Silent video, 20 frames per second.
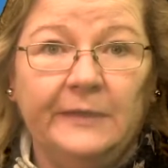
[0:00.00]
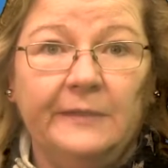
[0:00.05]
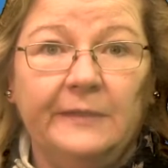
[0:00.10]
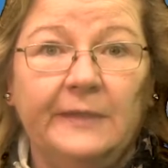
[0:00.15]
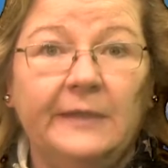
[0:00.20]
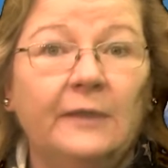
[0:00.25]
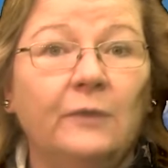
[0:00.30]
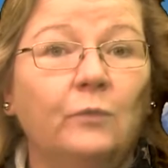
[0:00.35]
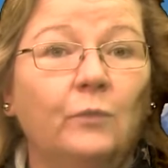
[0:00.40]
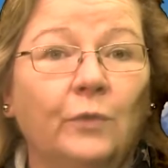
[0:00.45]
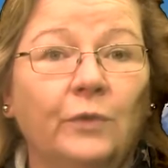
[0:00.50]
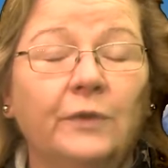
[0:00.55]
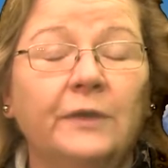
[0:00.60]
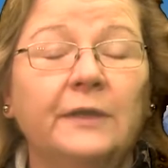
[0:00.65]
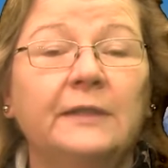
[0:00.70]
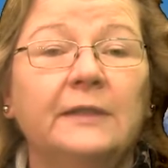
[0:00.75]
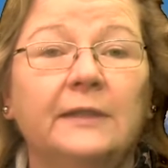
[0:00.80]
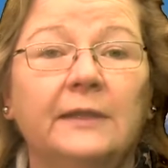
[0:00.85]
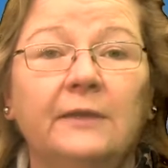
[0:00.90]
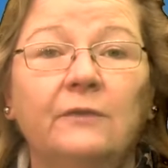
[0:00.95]
They can work
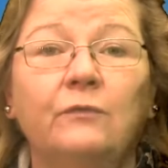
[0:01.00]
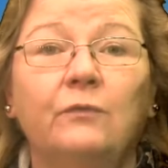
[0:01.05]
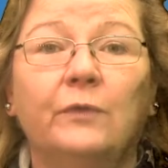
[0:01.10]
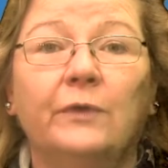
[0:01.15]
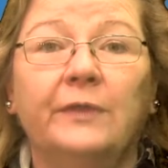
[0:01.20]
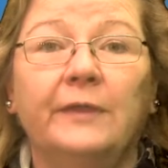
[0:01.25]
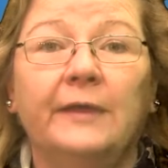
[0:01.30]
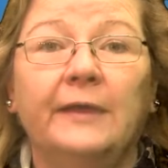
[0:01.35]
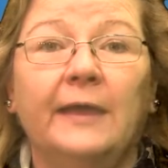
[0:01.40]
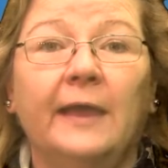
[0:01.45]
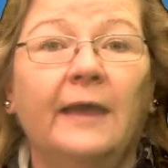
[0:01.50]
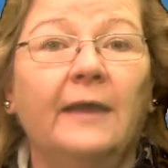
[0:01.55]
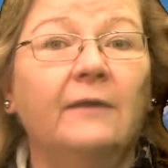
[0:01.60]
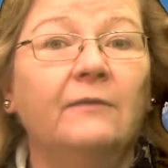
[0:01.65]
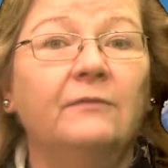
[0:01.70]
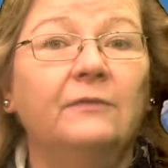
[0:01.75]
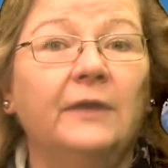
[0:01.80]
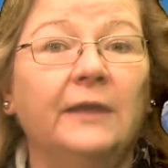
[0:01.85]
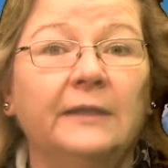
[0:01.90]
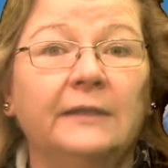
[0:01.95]
and live where they
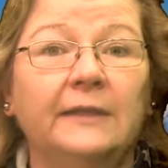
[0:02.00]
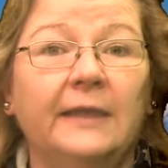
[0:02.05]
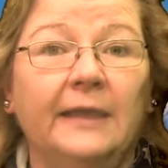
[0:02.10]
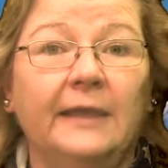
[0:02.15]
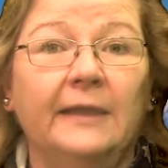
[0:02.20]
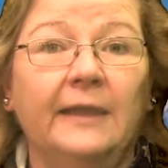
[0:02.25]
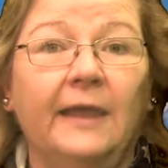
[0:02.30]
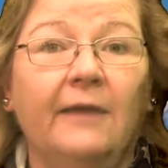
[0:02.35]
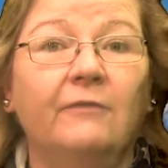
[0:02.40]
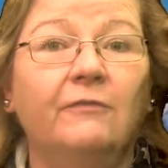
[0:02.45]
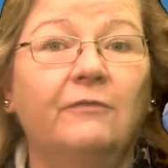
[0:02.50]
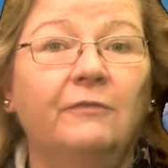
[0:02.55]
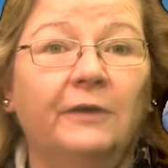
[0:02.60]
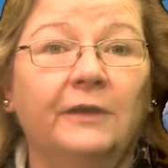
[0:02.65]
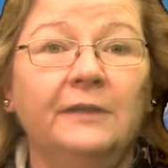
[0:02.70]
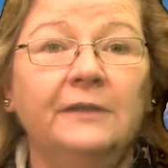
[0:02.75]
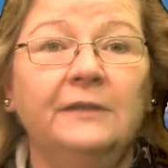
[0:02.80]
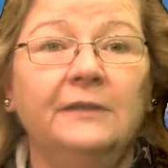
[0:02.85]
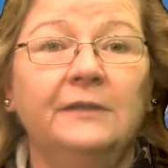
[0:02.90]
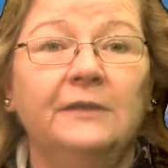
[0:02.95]
have and can have
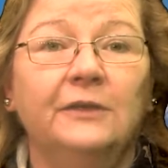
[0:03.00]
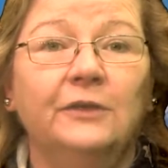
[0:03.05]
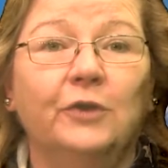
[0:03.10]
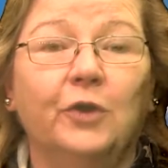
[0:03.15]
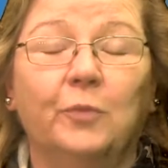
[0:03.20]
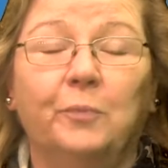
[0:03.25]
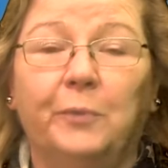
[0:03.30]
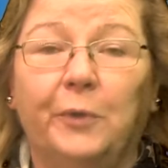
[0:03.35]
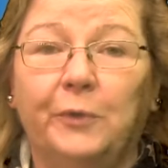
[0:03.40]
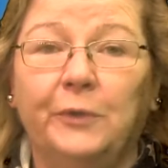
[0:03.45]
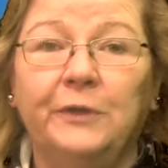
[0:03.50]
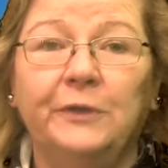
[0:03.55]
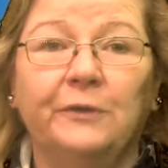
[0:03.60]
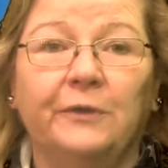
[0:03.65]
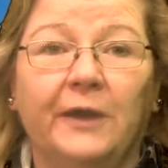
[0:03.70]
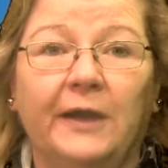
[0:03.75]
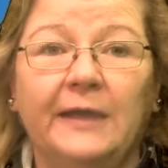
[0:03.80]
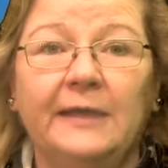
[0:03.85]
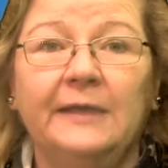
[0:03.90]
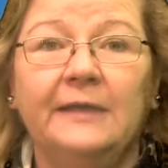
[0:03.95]
fun, go boating or
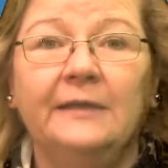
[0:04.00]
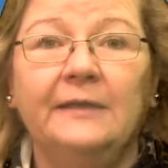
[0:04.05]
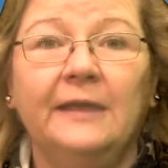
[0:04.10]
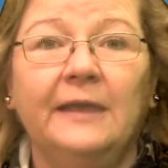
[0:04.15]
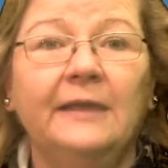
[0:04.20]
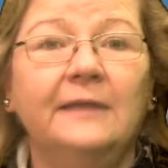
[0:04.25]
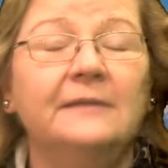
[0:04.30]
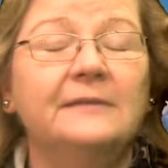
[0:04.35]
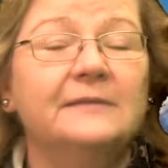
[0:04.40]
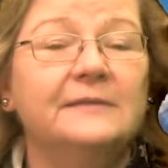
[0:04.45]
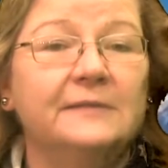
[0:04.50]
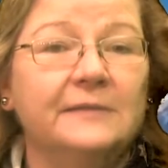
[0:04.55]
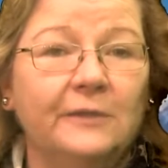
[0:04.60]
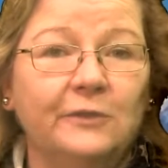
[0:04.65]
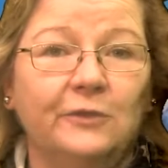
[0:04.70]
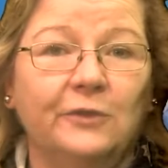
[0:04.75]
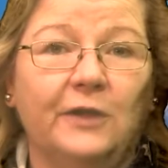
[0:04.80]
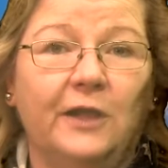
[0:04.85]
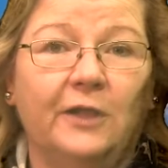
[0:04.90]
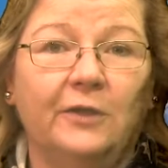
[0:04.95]
hiking, and
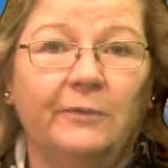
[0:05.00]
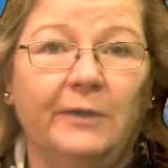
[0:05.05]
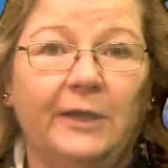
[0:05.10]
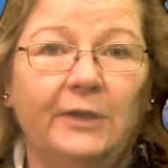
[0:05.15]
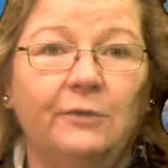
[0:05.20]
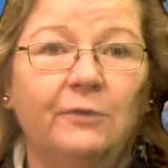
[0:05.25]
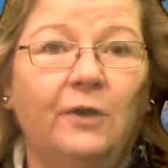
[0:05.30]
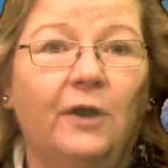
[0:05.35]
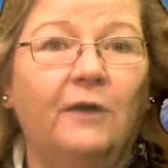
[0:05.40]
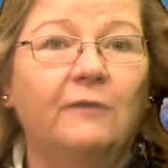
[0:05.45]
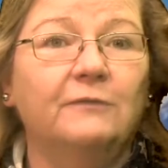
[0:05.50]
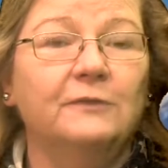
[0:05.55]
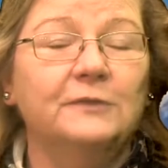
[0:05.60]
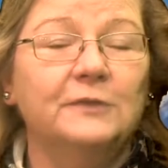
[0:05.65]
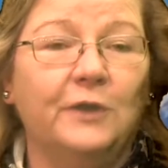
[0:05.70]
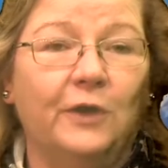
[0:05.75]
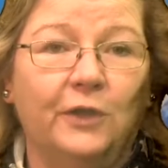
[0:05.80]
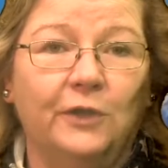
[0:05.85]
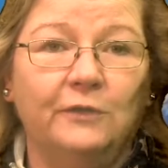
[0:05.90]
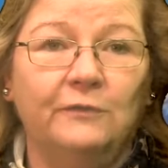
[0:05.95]
Southern Colorado offers
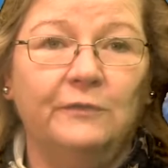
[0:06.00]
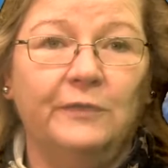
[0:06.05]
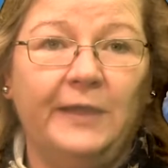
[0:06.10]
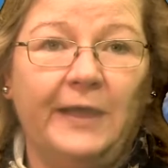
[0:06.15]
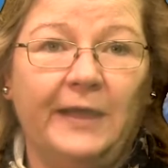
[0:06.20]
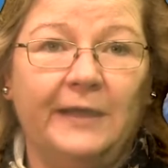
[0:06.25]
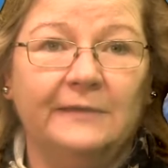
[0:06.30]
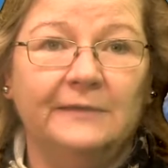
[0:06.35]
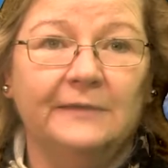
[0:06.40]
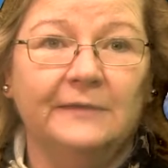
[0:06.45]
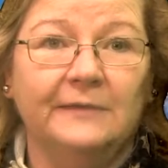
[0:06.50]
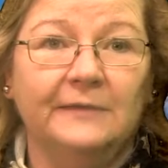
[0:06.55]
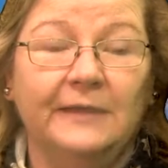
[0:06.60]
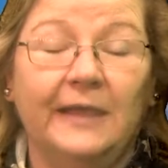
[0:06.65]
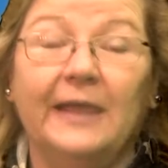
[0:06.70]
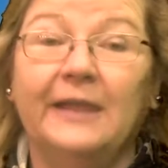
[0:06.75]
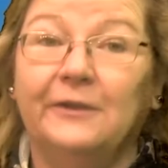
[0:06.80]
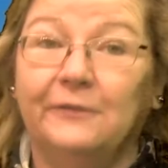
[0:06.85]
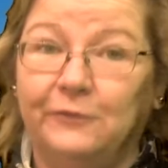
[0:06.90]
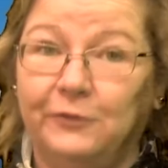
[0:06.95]
all of that.
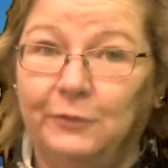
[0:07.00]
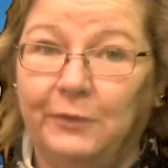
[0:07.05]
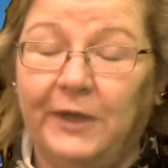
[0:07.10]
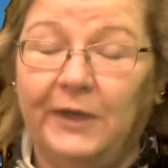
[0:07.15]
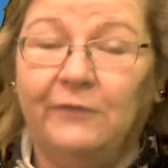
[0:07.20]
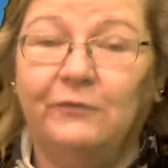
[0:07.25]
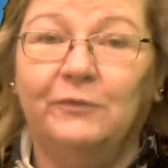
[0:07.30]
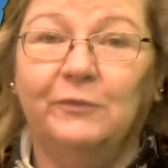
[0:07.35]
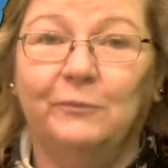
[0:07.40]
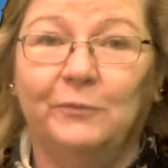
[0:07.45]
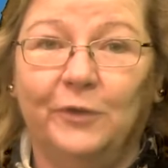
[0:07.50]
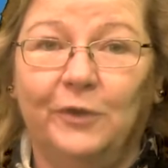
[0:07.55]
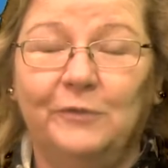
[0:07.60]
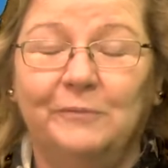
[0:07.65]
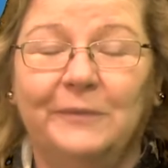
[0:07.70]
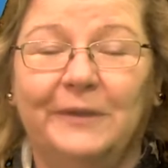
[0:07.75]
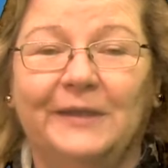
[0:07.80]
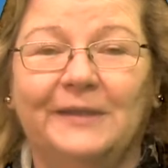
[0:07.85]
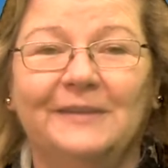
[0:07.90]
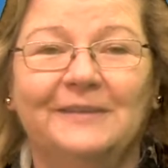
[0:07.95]
And if you have
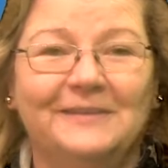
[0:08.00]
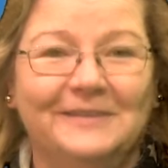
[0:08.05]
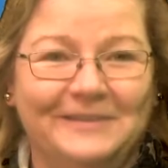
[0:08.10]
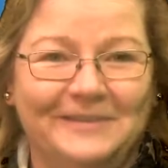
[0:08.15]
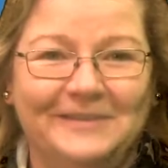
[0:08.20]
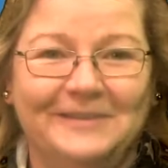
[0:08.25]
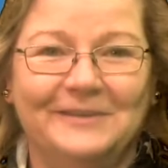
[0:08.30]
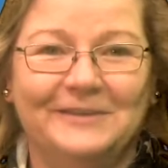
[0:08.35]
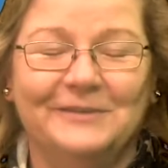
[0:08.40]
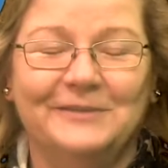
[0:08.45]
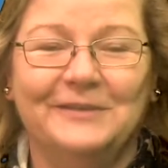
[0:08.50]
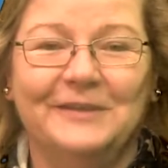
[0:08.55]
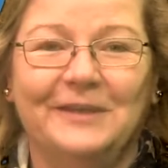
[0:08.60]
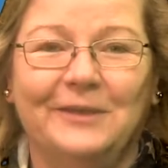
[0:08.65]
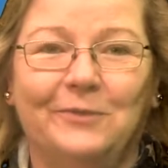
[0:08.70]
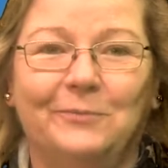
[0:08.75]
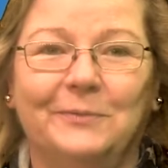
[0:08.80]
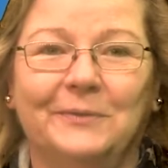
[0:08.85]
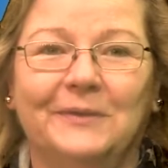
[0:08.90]
broadband, there's the help.